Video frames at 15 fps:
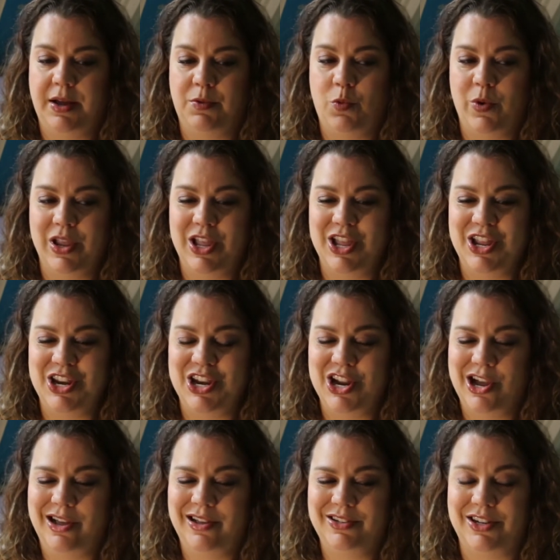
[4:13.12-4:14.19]
when
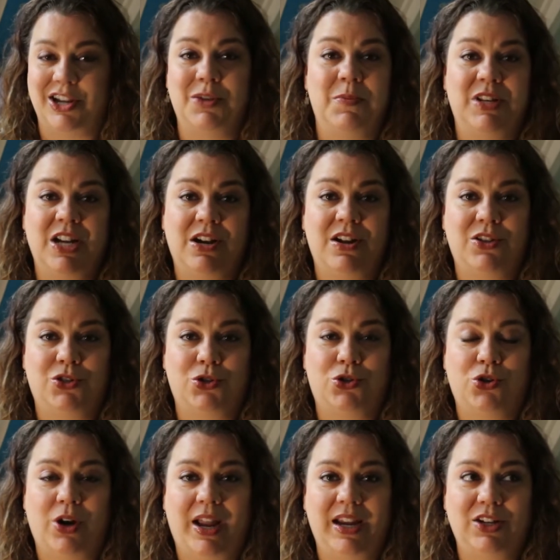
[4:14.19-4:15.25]
documentarians are
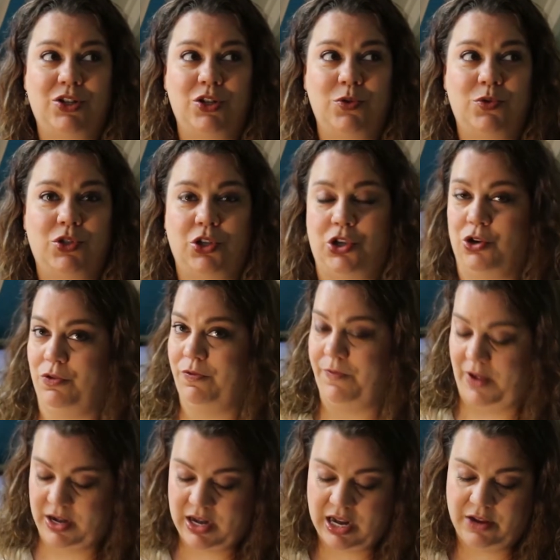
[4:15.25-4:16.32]
trying to secure
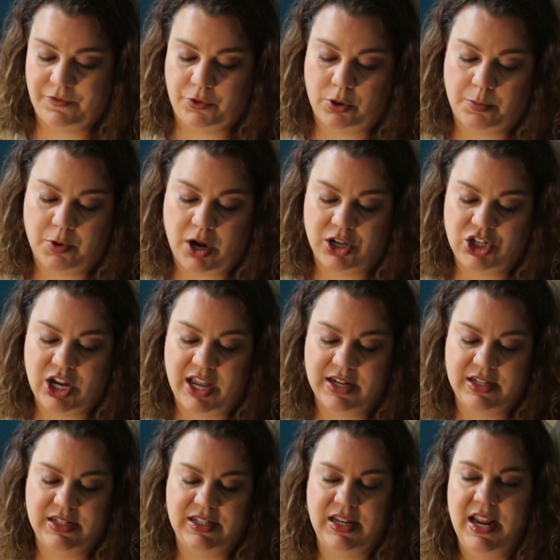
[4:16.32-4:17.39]
funding for a
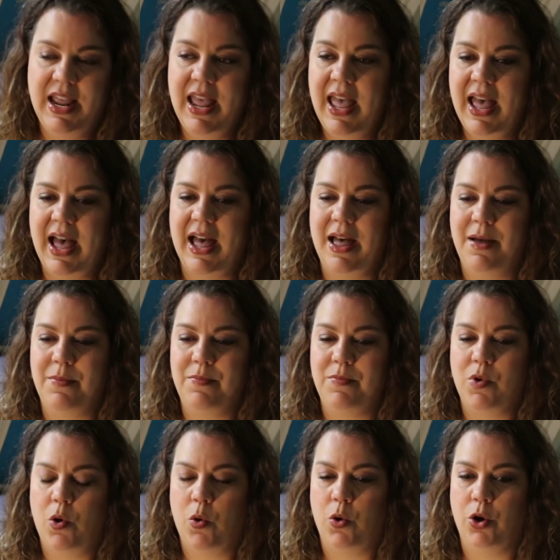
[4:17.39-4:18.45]
project
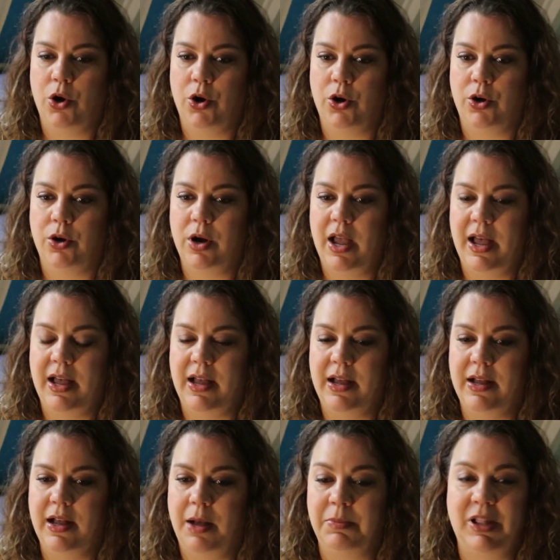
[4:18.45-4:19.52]
or
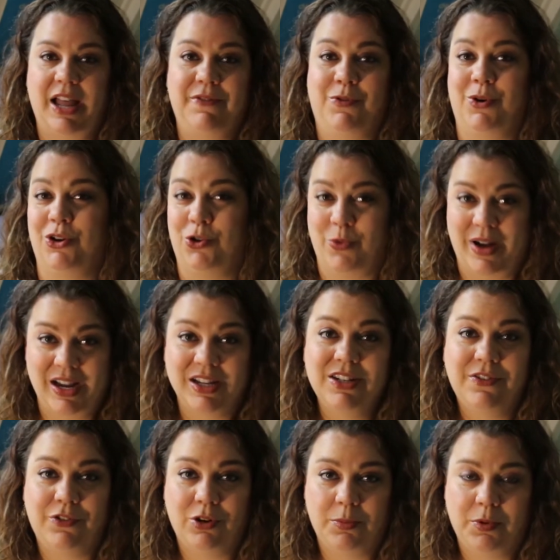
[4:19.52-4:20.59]
apply for a grant
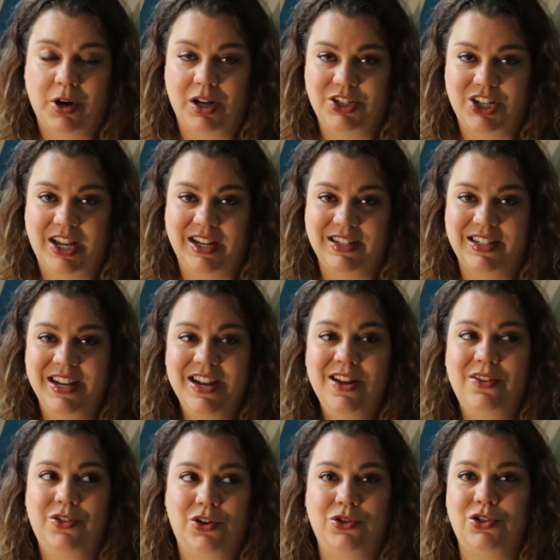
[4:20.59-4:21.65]
for a project.
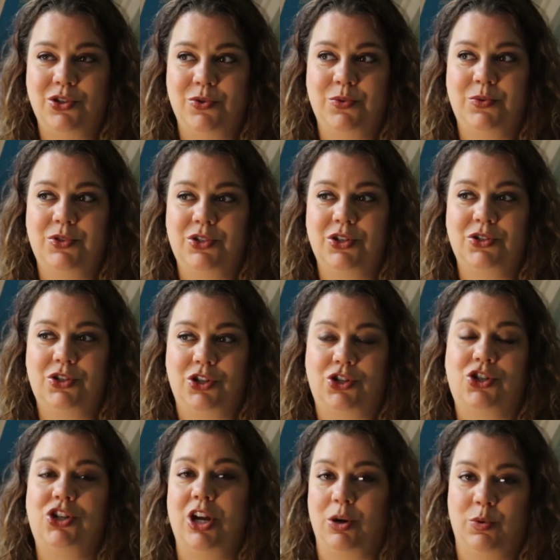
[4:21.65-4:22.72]
They're used to
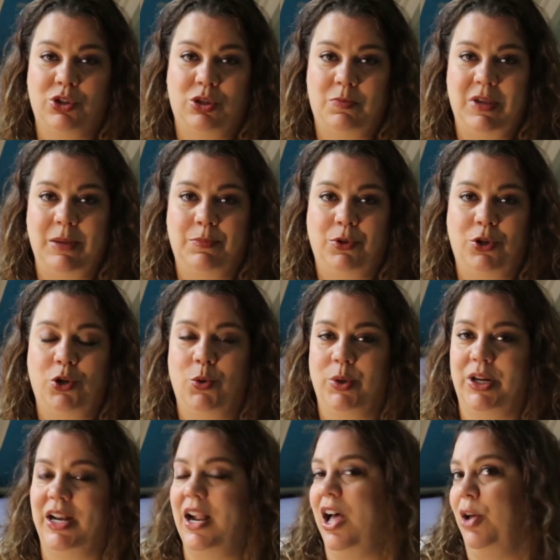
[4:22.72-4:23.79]
share with the people who are
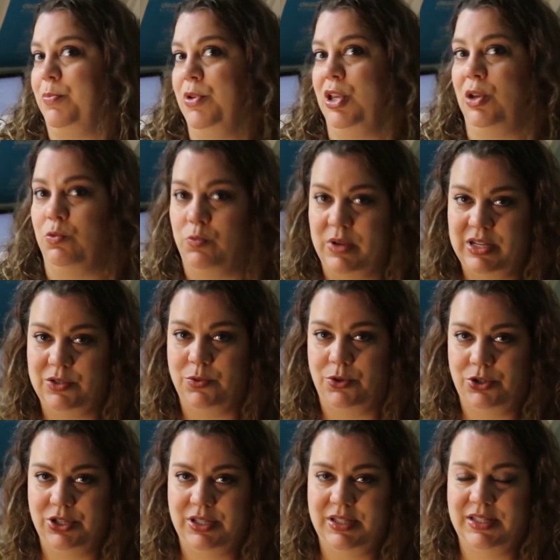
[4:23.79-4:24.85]
going to help you get
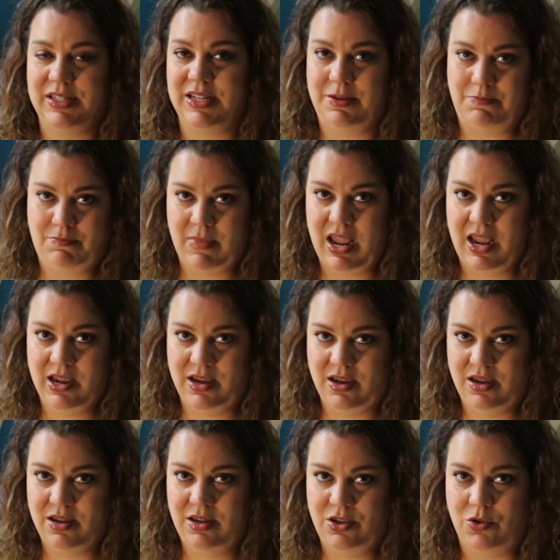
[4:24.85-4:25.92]
resources to
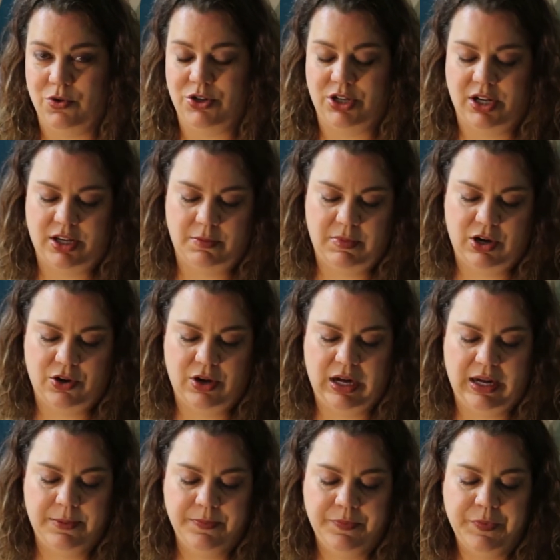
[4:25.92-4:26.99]
make your
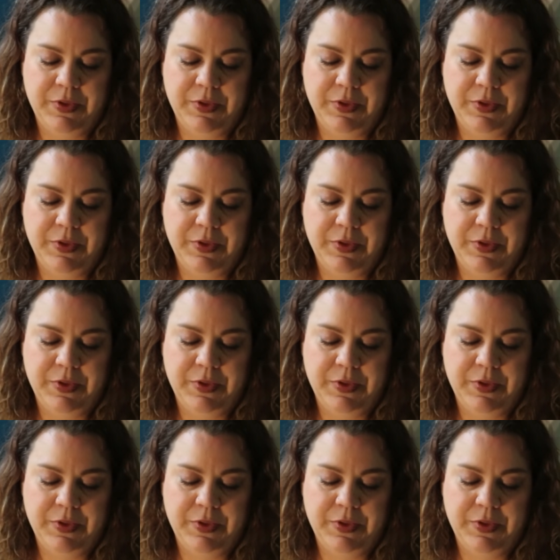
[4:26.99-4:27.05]
documentary.